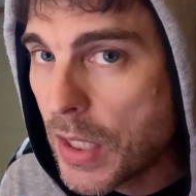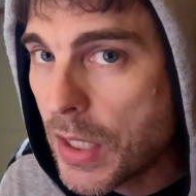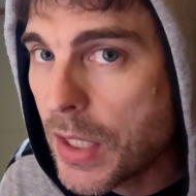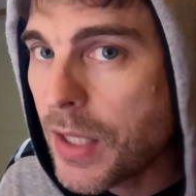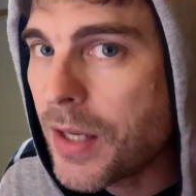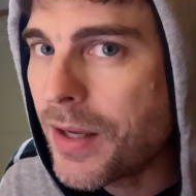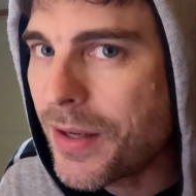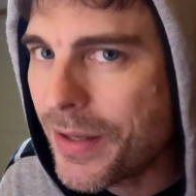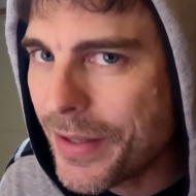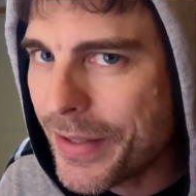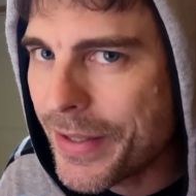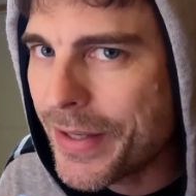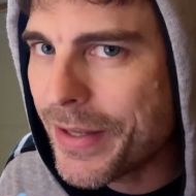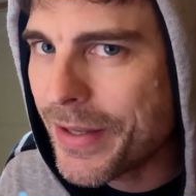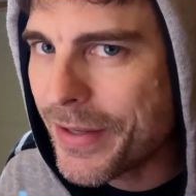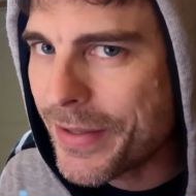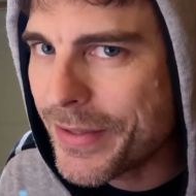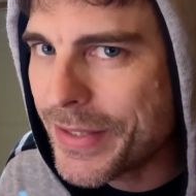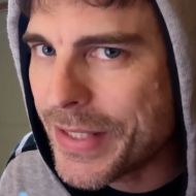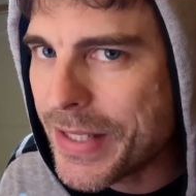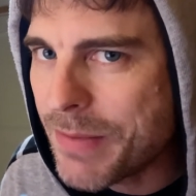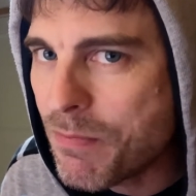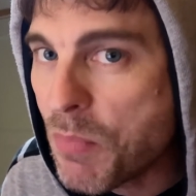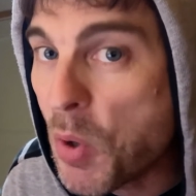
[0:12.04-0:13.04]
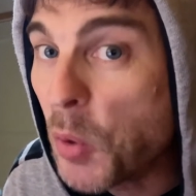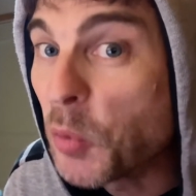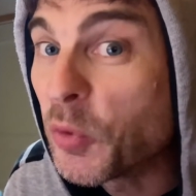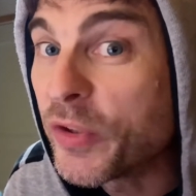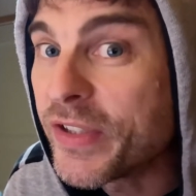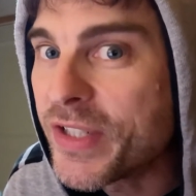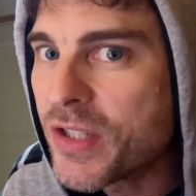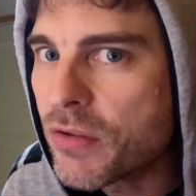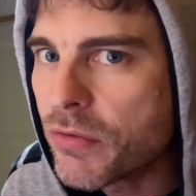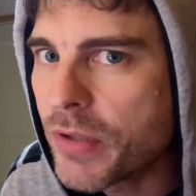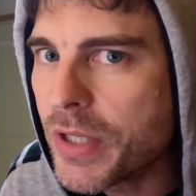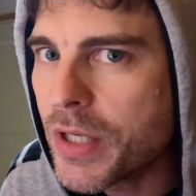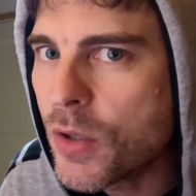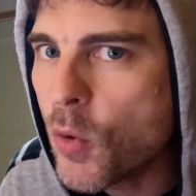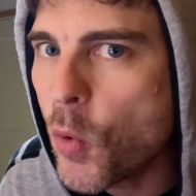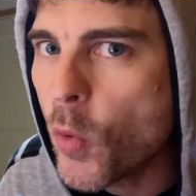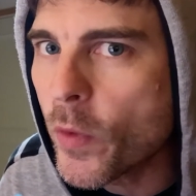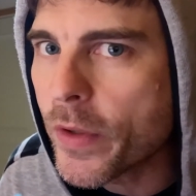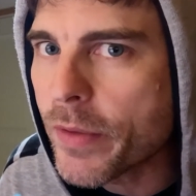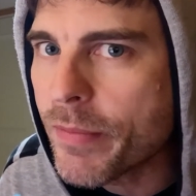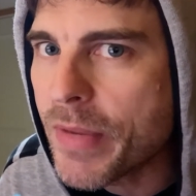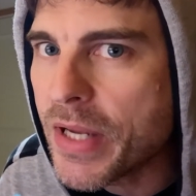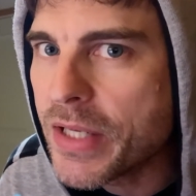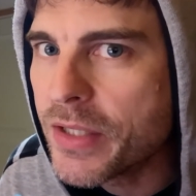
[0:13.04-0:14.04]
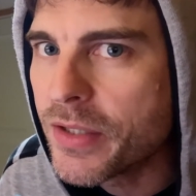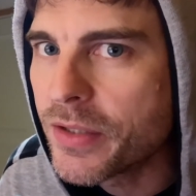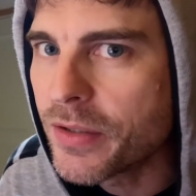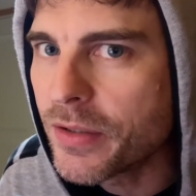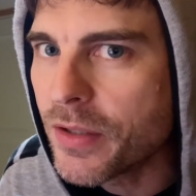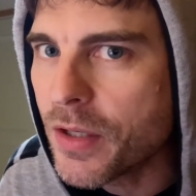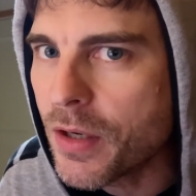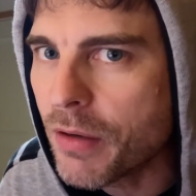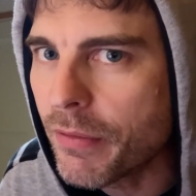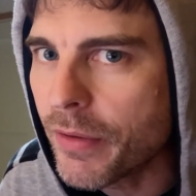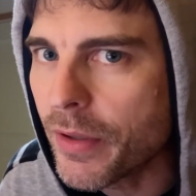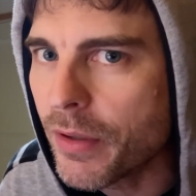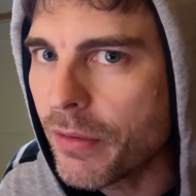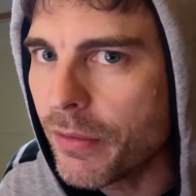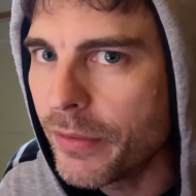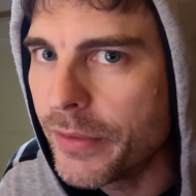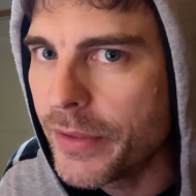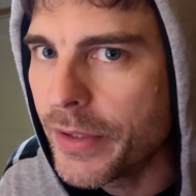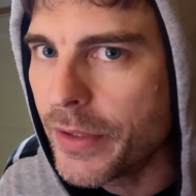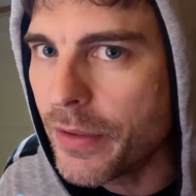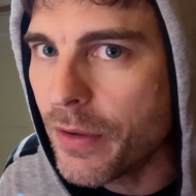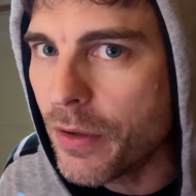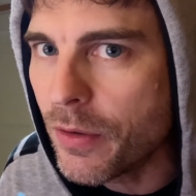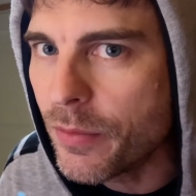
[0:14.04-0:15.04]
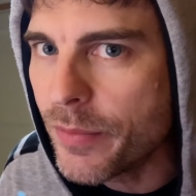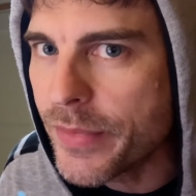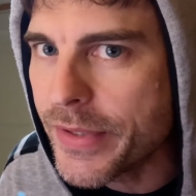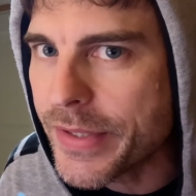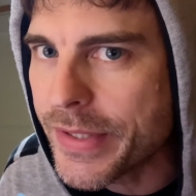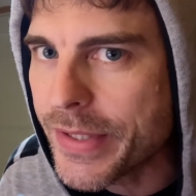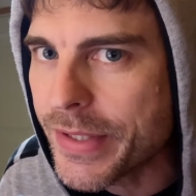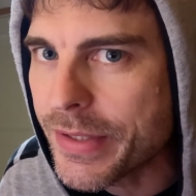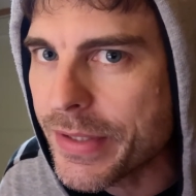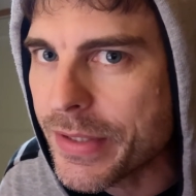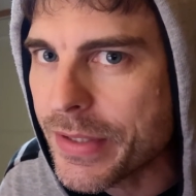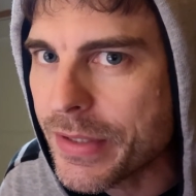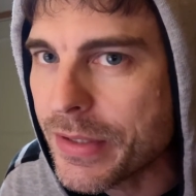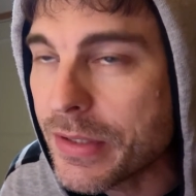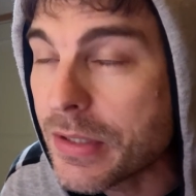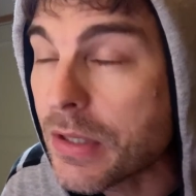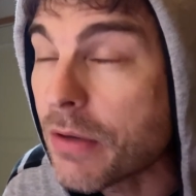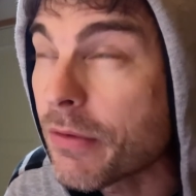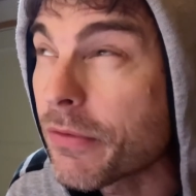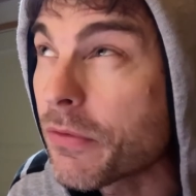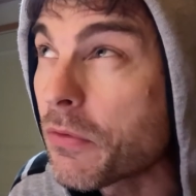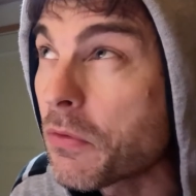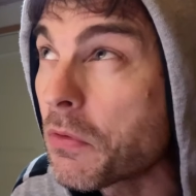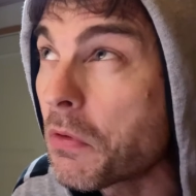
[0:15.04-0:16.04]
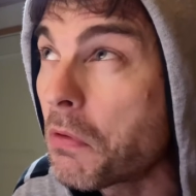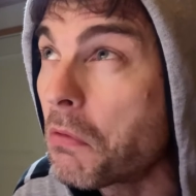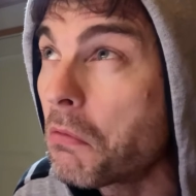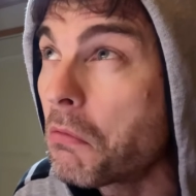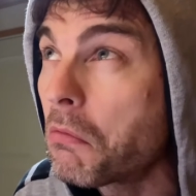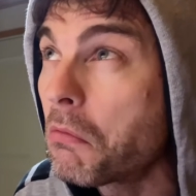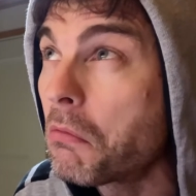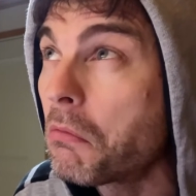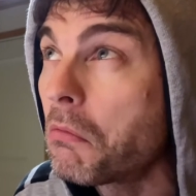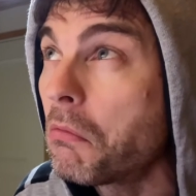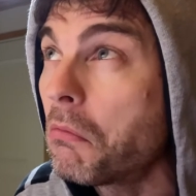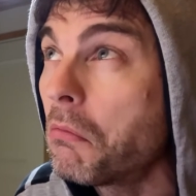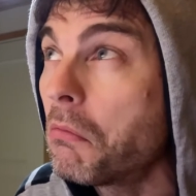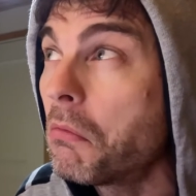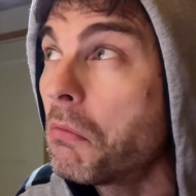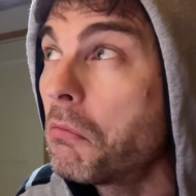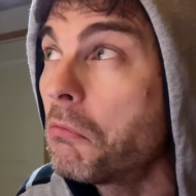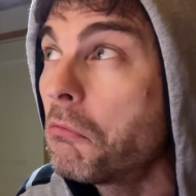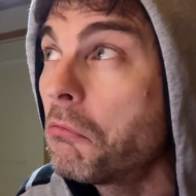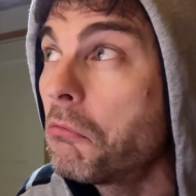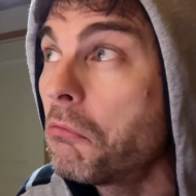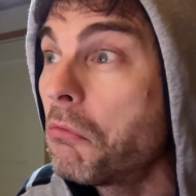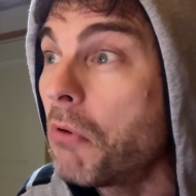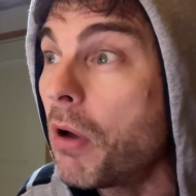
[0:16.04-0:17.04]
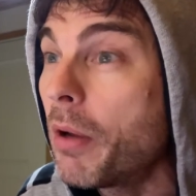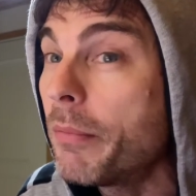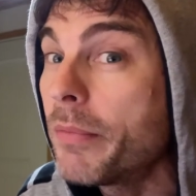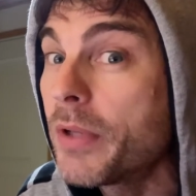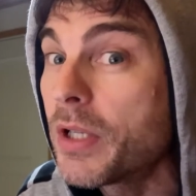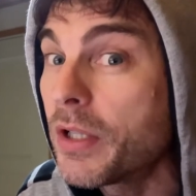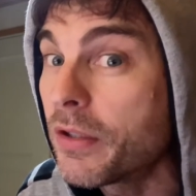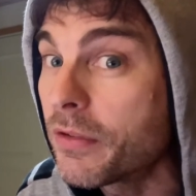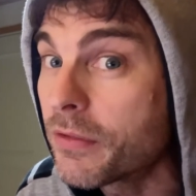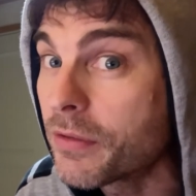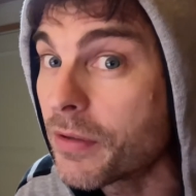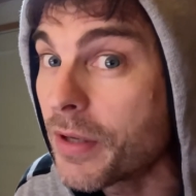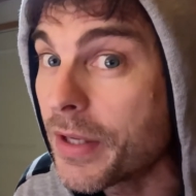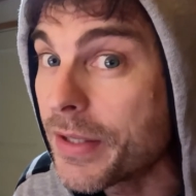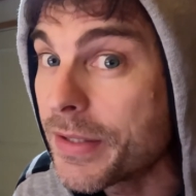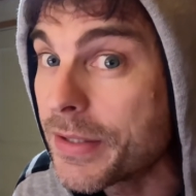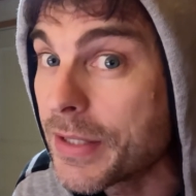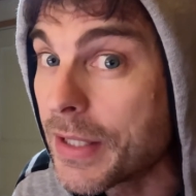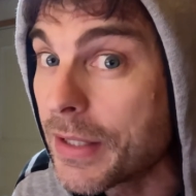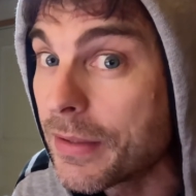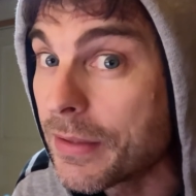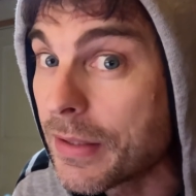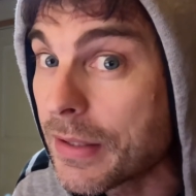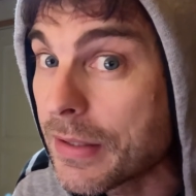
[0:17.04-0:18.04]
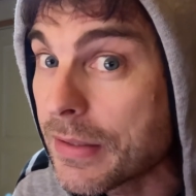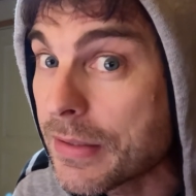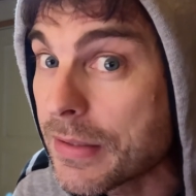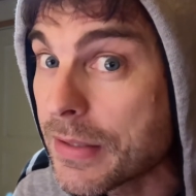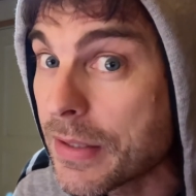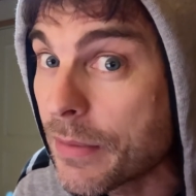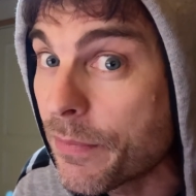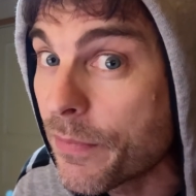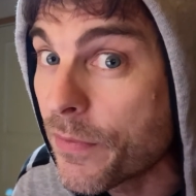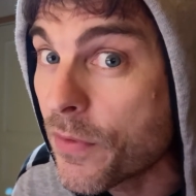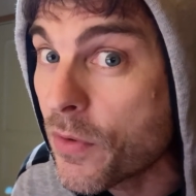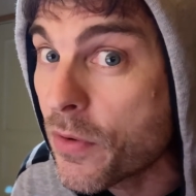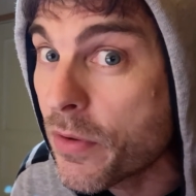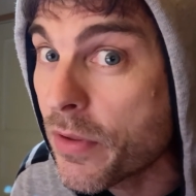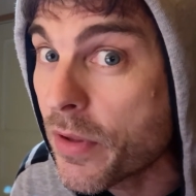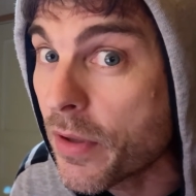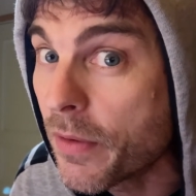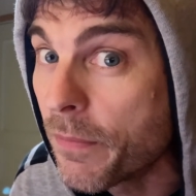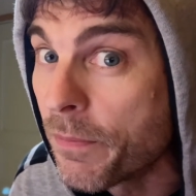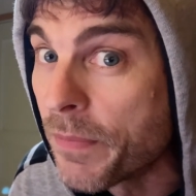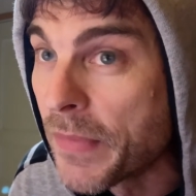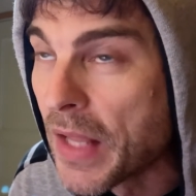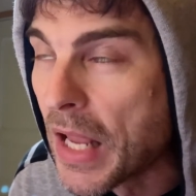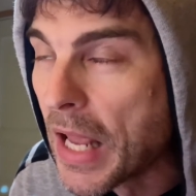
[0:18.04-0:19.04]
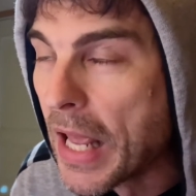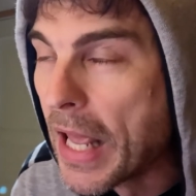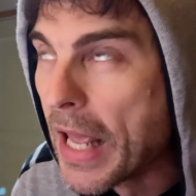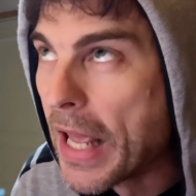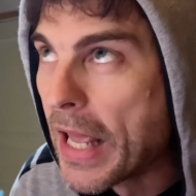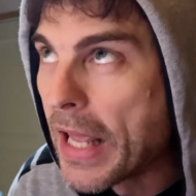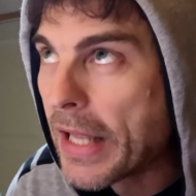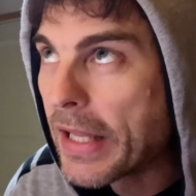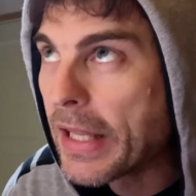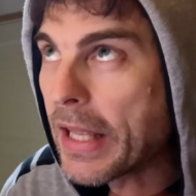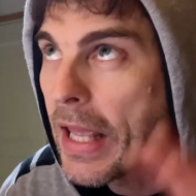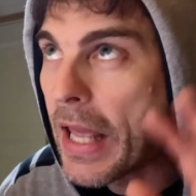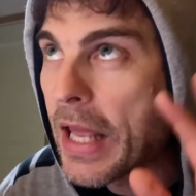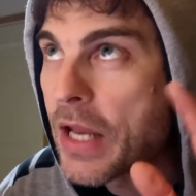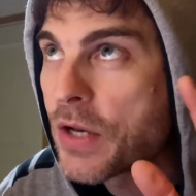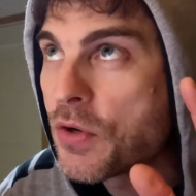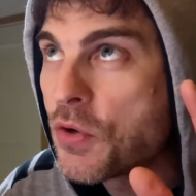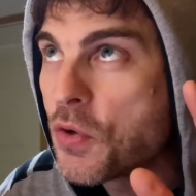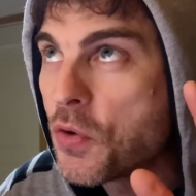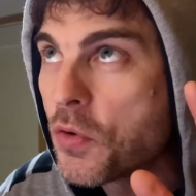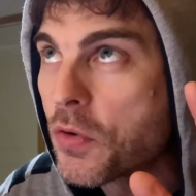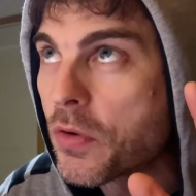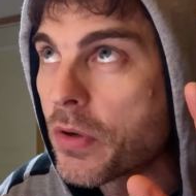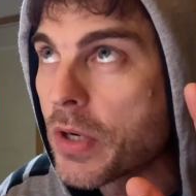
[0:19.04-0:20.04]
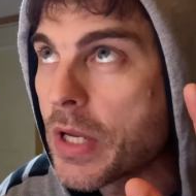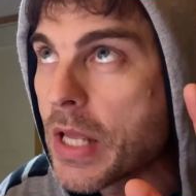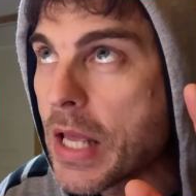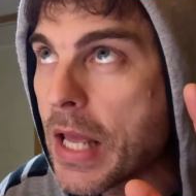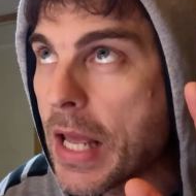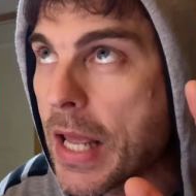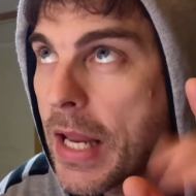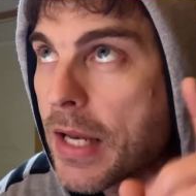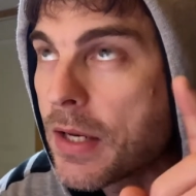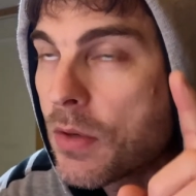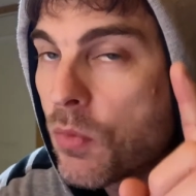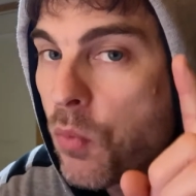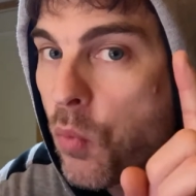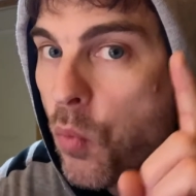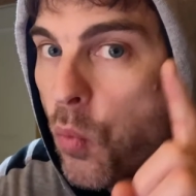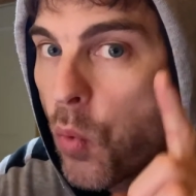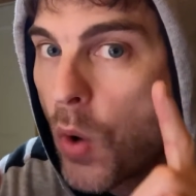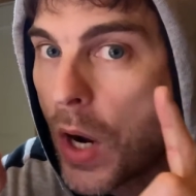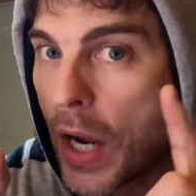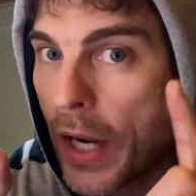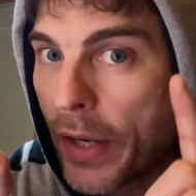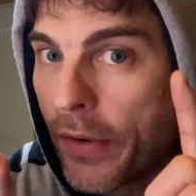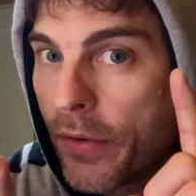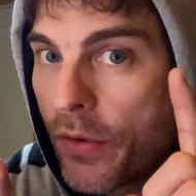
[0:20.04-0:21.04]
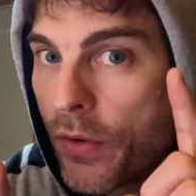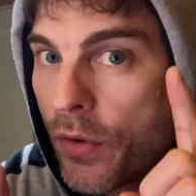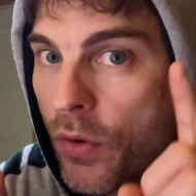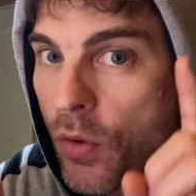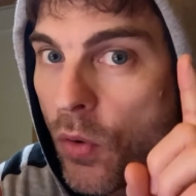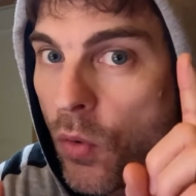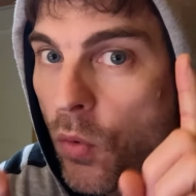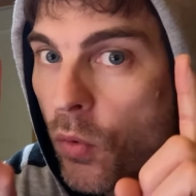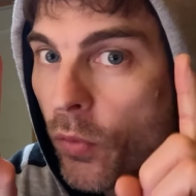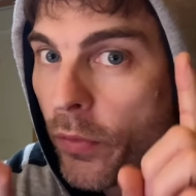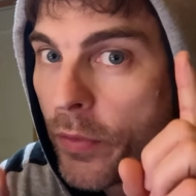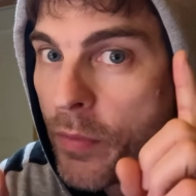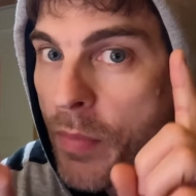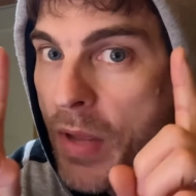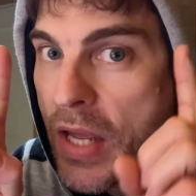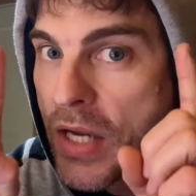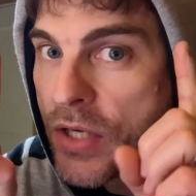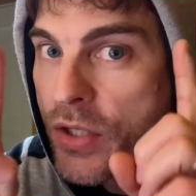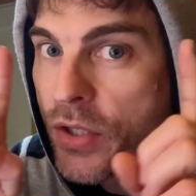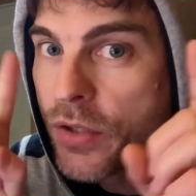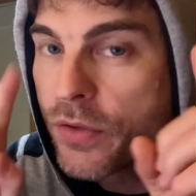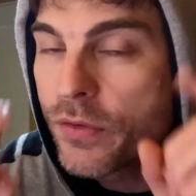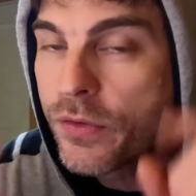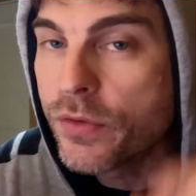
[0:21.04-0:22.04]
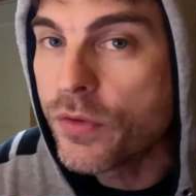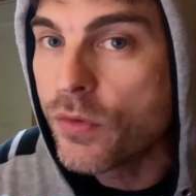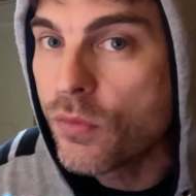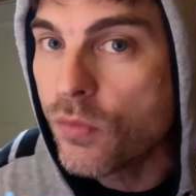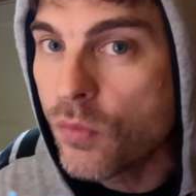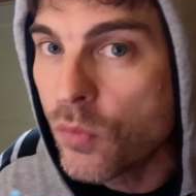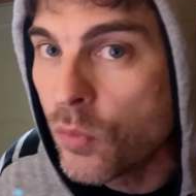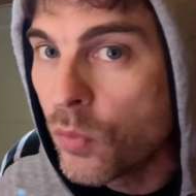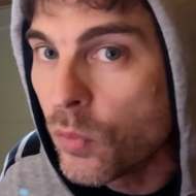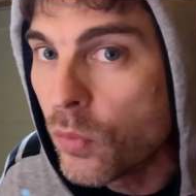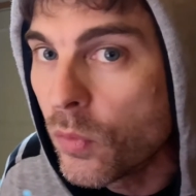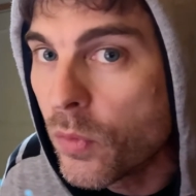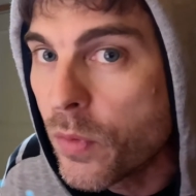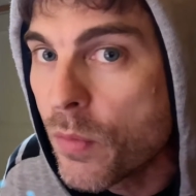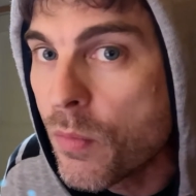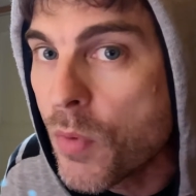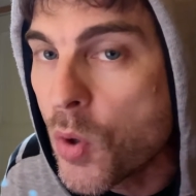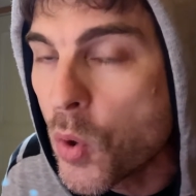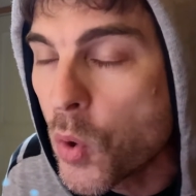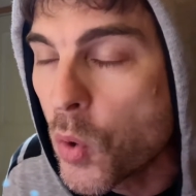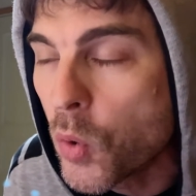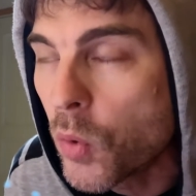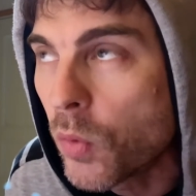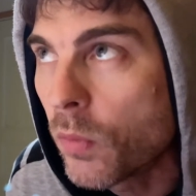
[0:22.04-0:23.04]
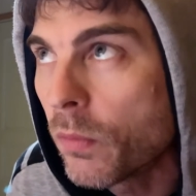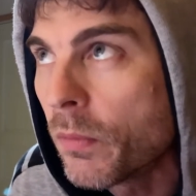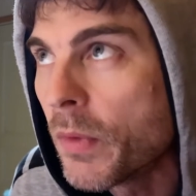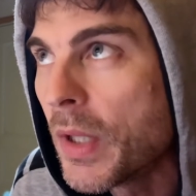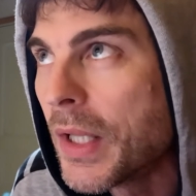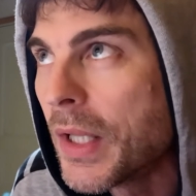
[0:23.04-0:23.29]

I had the multi-trigger automation going on in Home Assistant, and I thought, oh, I'm going to try and take that a step further. Can you create one automation to rule them all?